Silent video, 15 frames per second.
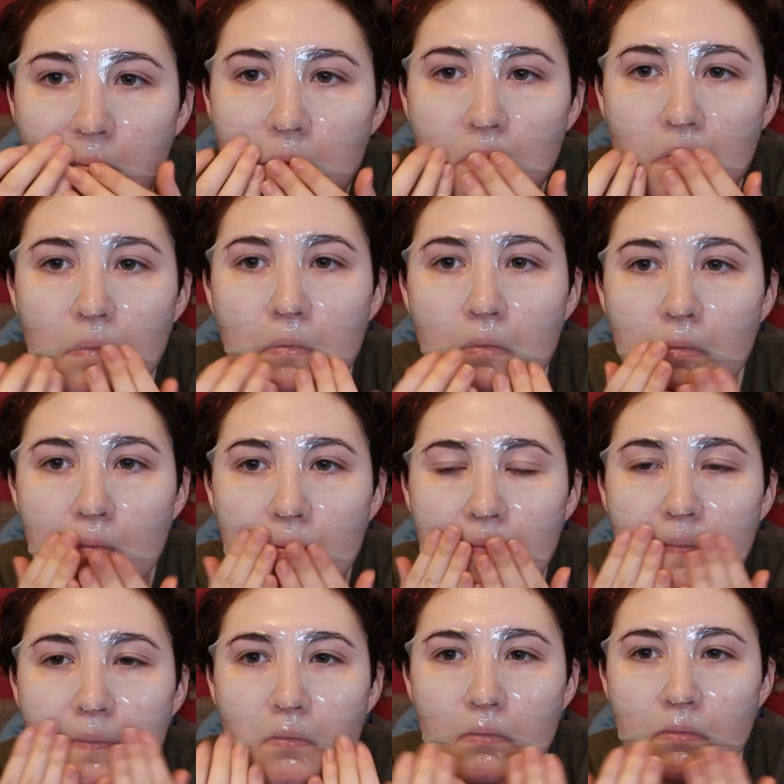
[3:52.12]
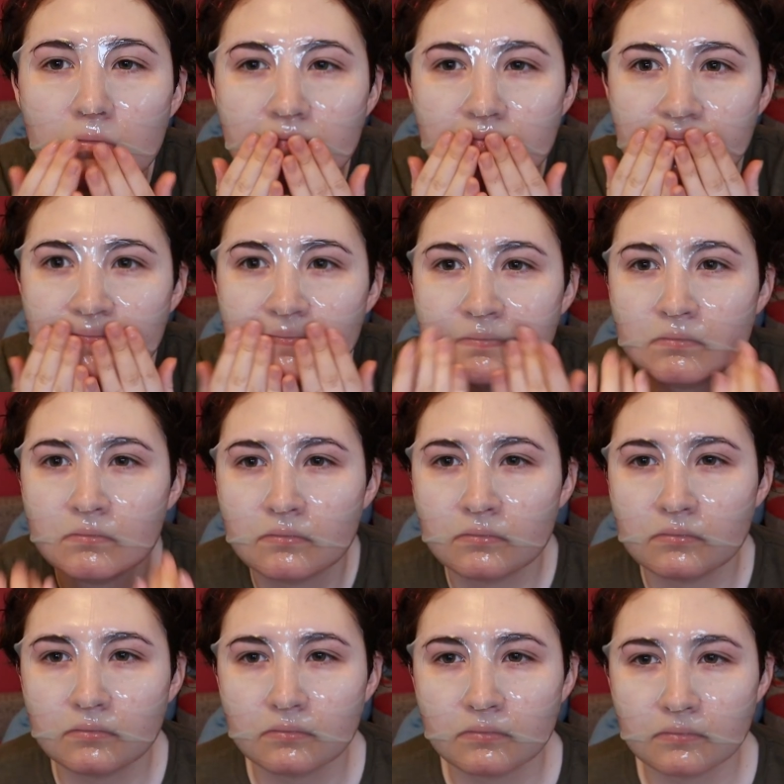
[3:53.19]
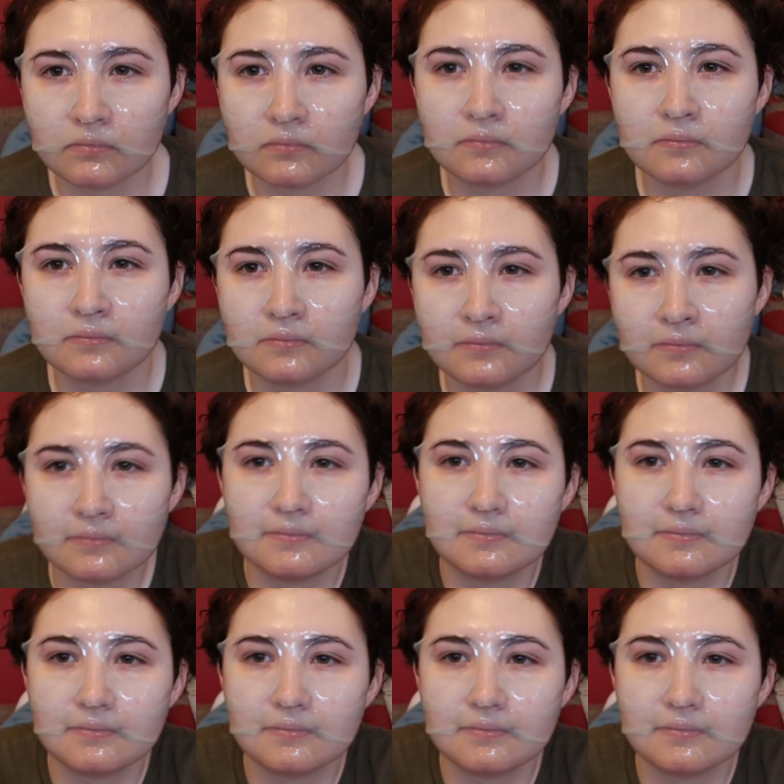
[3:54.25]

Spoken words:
[no speech]